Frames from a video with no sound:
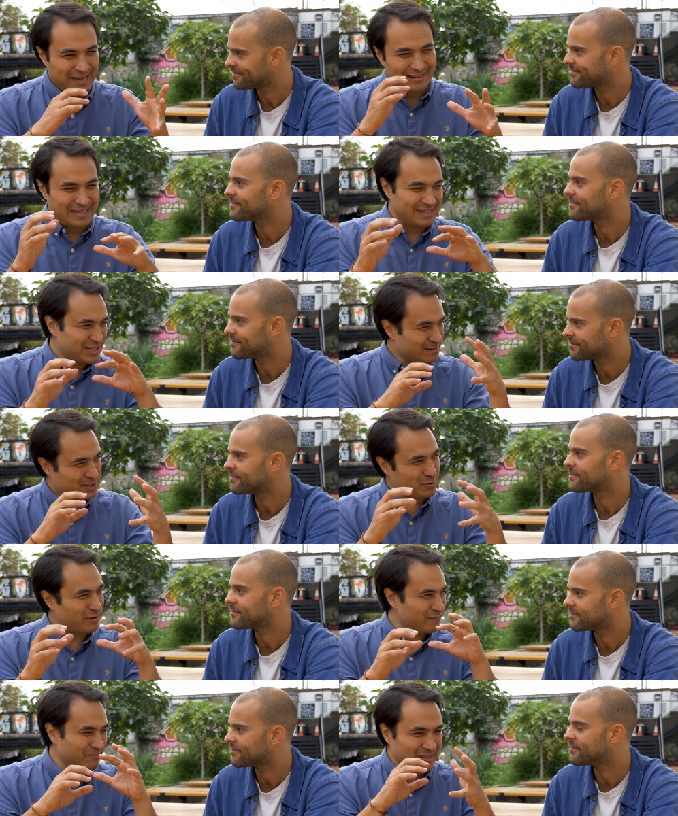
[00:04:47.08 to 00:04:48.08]
Speaker 1: they just
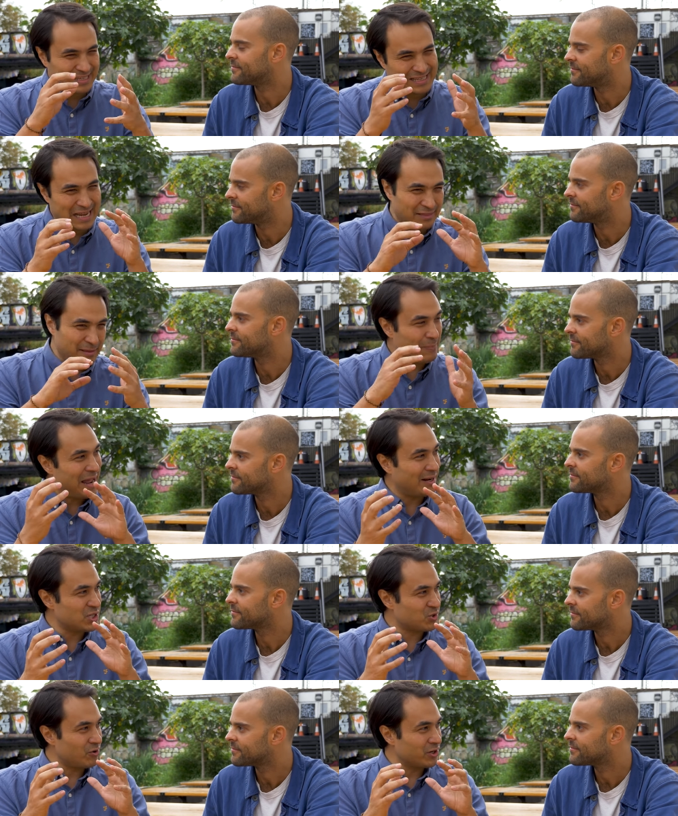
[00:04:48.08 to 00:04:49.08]
sort of mm. get the
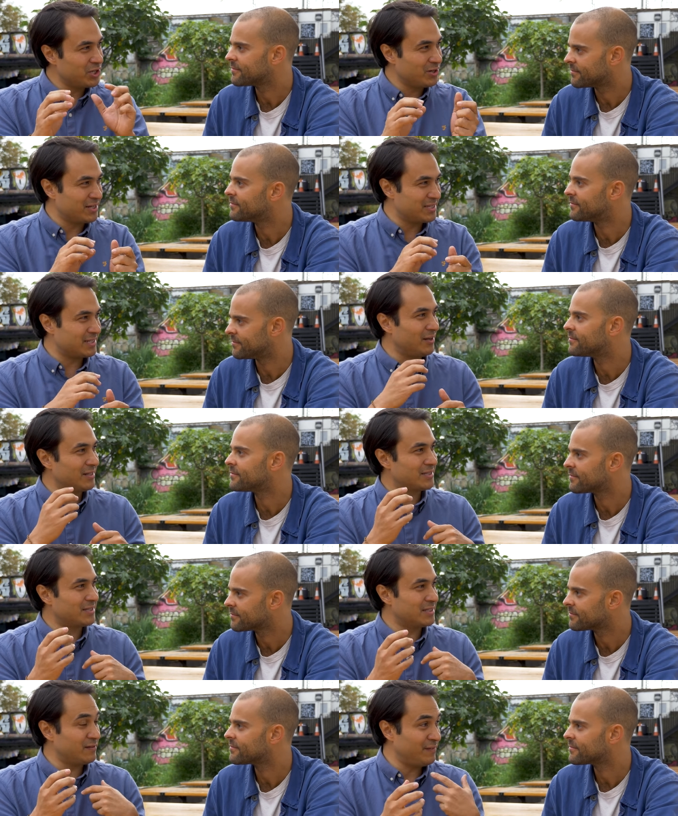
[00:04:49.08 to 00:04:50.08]
balance wrong, you can start
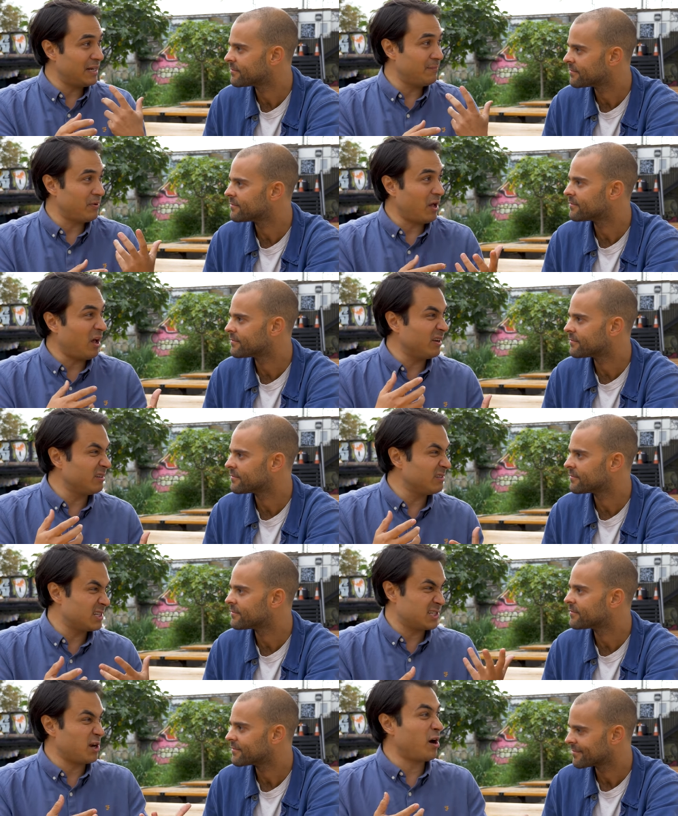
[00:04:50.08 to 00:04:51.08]
mm. to develop
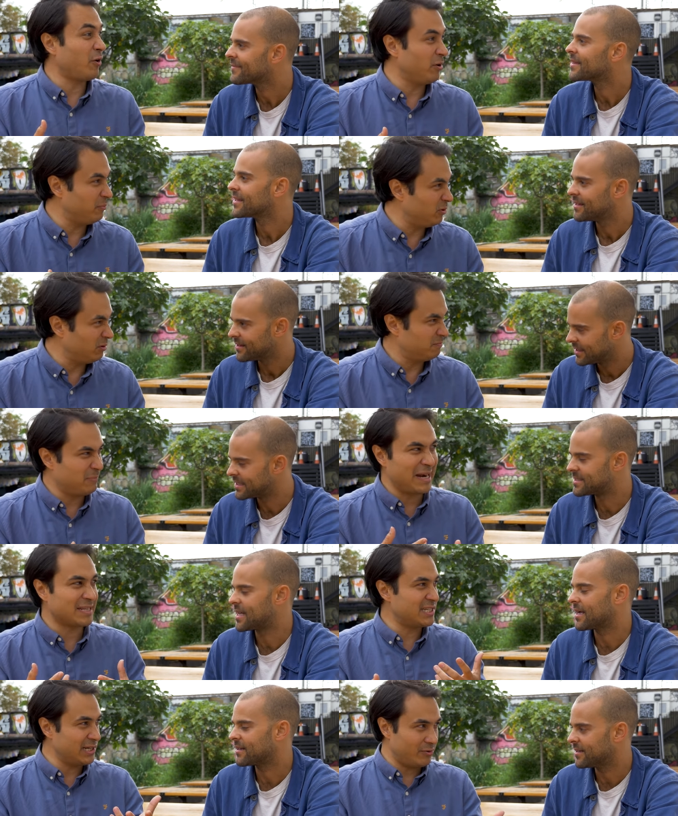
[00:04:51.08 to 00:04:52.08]
undesirable
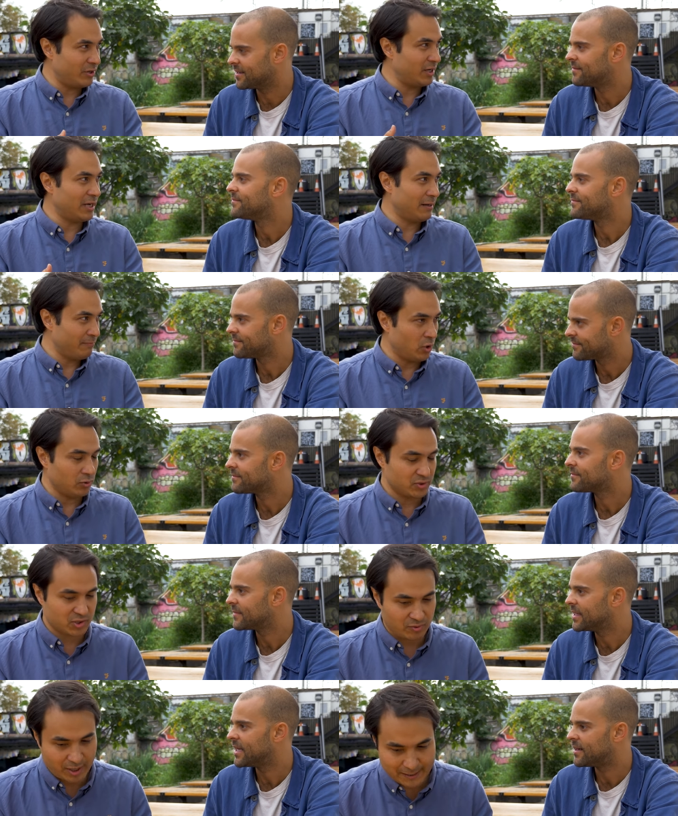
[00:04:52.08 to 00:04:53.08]
bacteria and
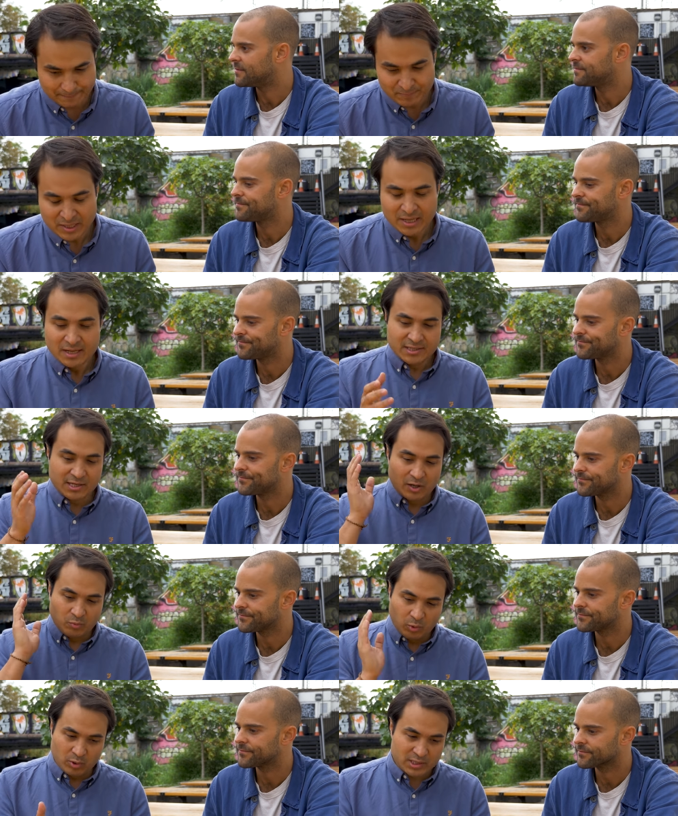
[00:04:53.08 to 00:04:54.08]
molds, right?
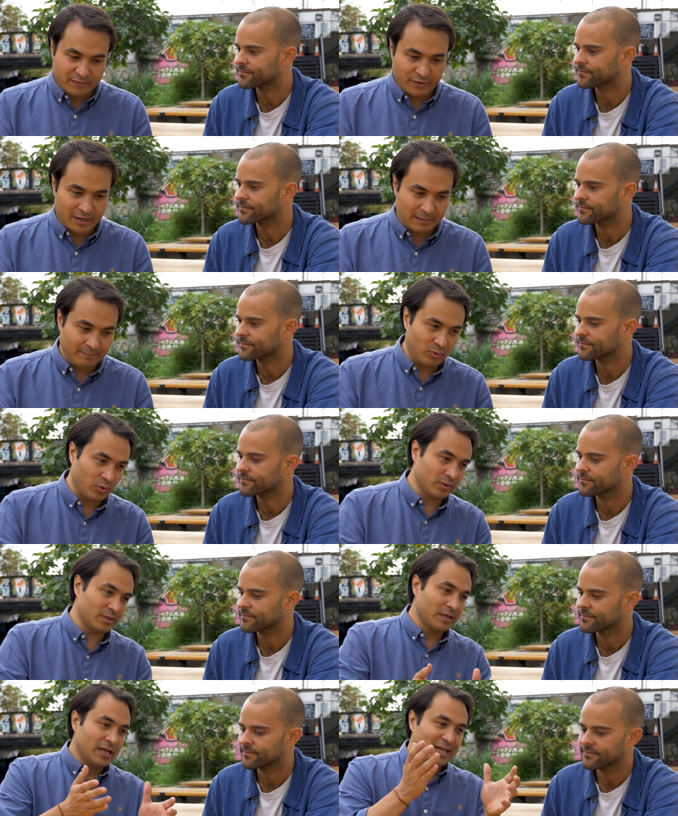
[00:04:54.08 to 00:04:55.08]
So, water, very
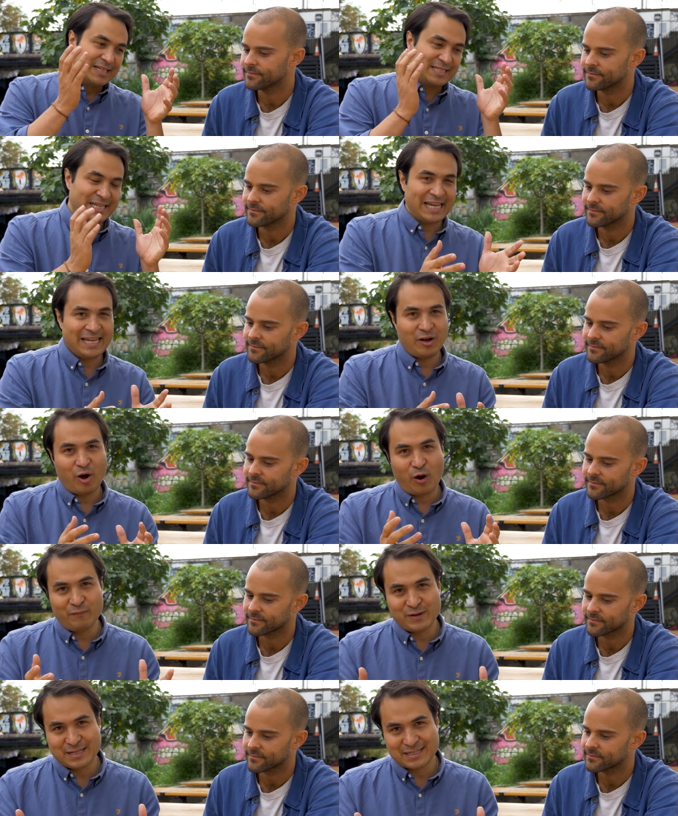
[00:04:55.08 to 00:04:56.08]
important. Tea,
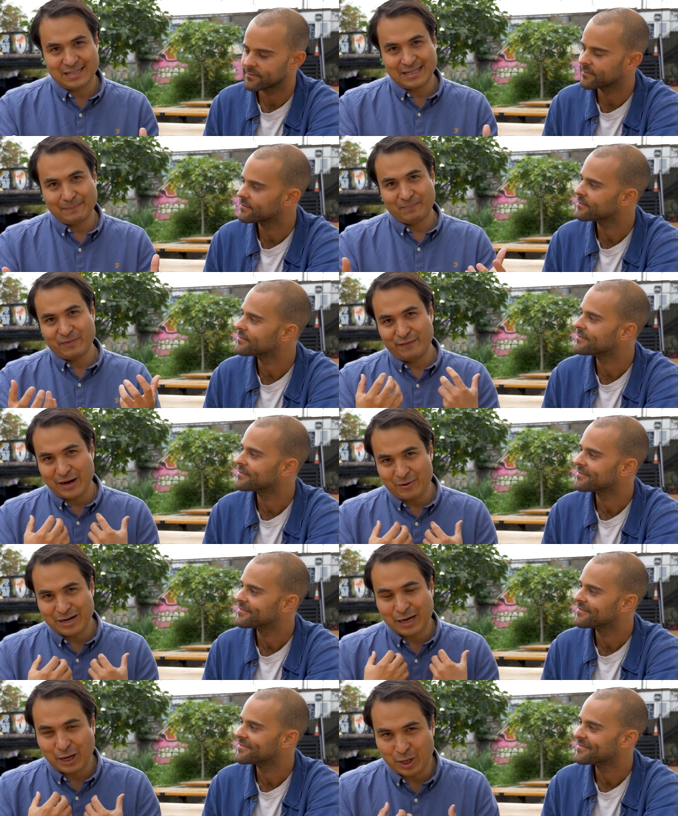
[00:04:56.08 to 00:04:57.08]
obviously,
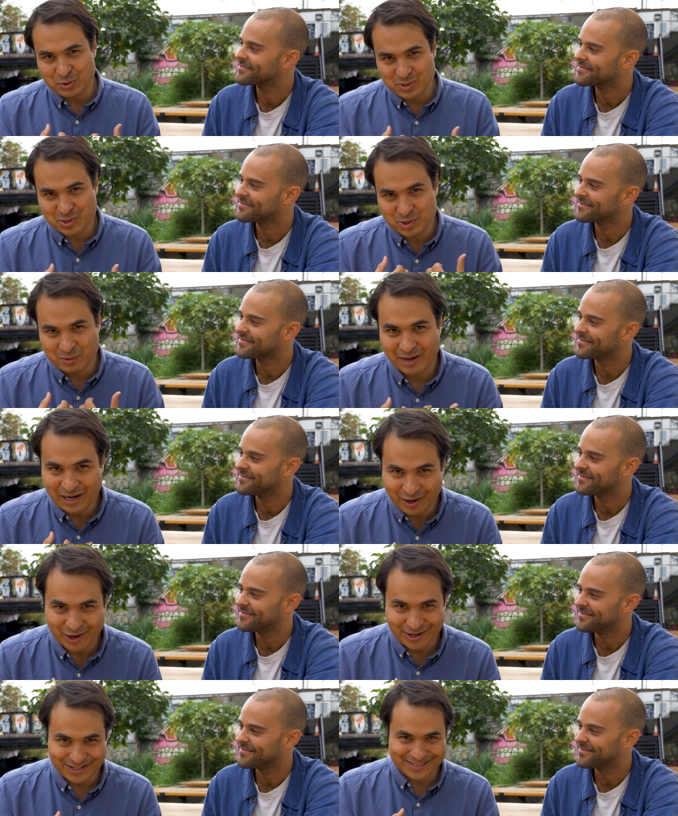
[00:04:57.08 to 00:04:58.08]
very close to my
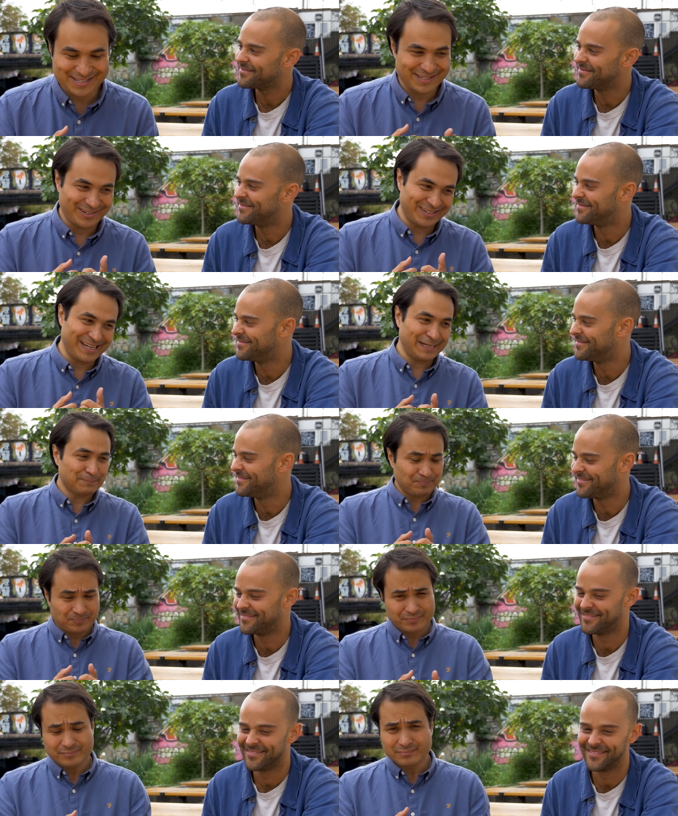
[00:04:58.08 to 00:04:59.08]
heart, okay?
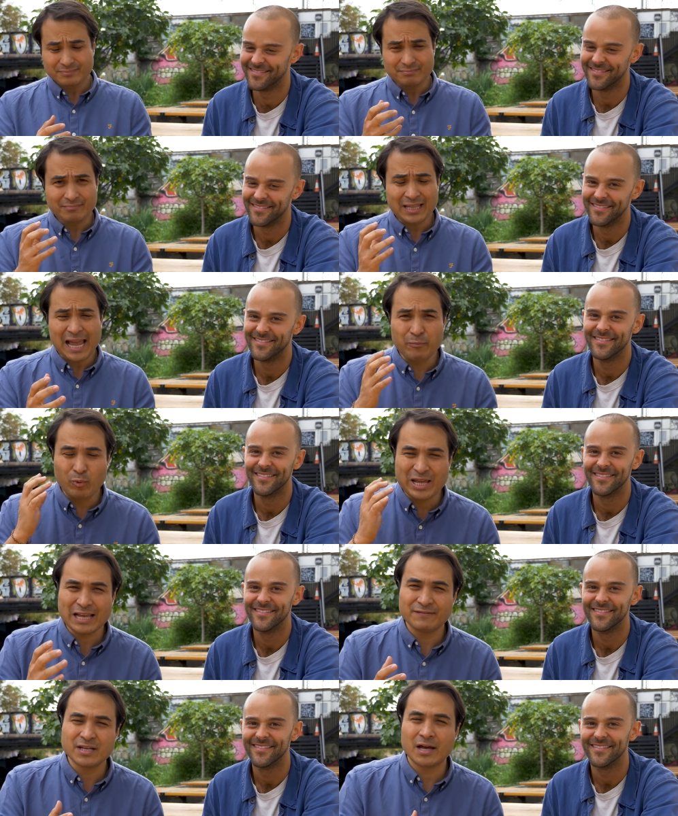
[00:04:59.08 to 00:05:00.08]
And
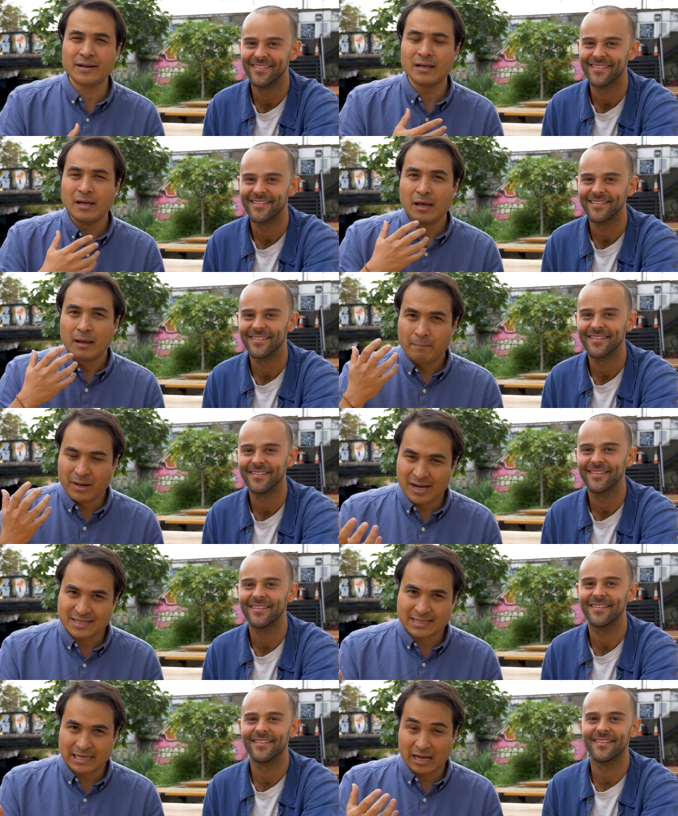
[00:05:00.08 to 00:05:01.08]
we have done,
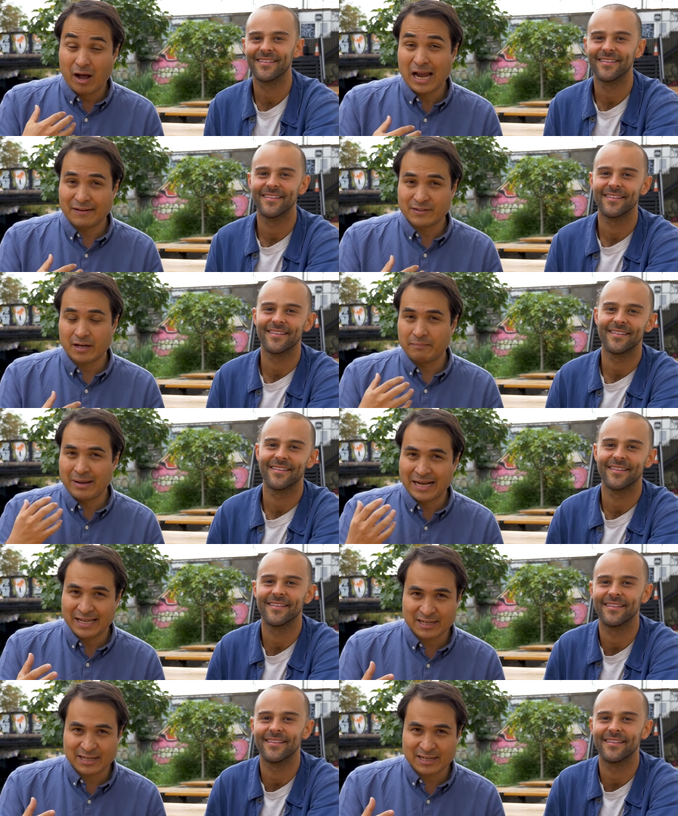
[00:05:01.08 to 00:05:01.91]
personally, I have done many